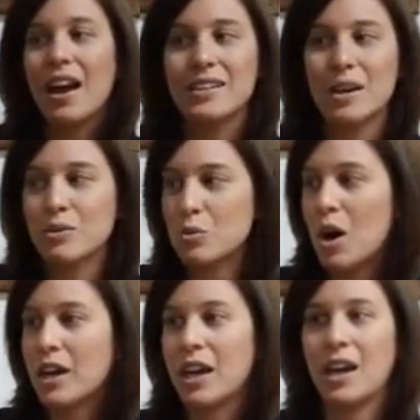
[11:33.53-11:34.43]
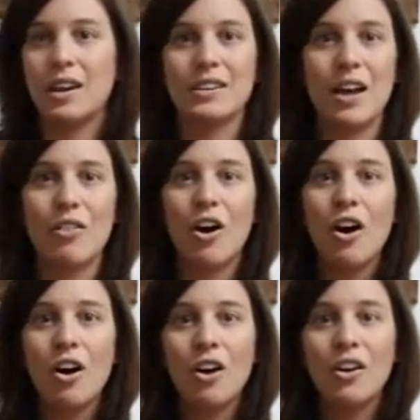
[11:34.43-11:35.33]
as I was walking down the
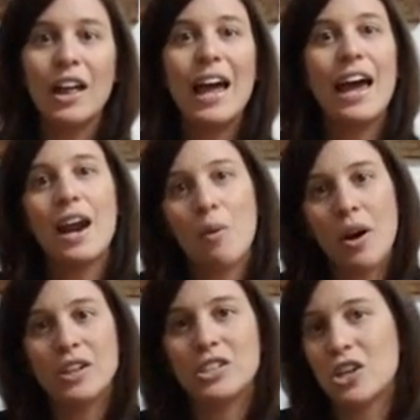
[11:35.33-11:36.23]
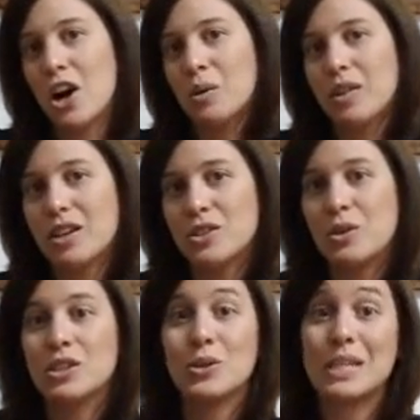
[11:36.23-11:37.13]
hall and I wanted to talk with that
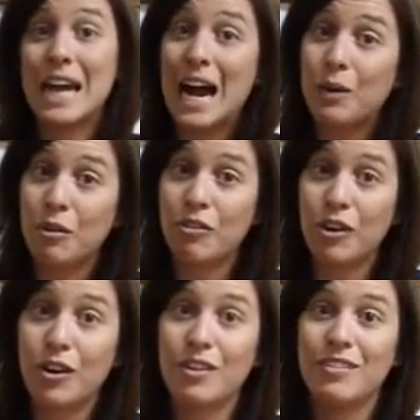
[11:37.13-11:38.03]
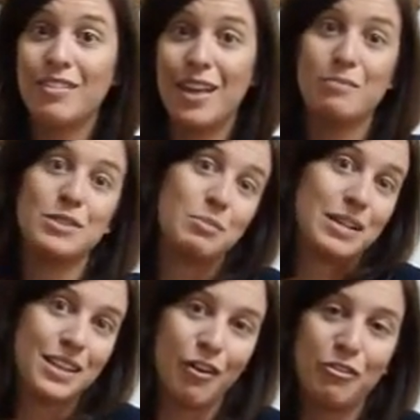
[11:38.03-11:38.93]
student? So did I refer them to
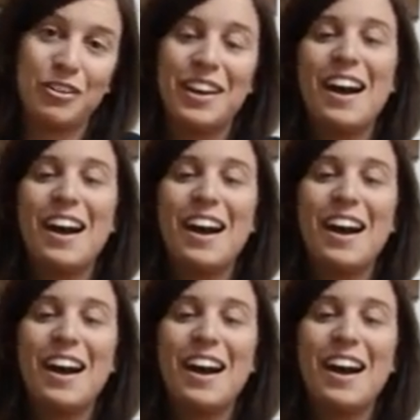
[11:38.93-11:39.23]
myself?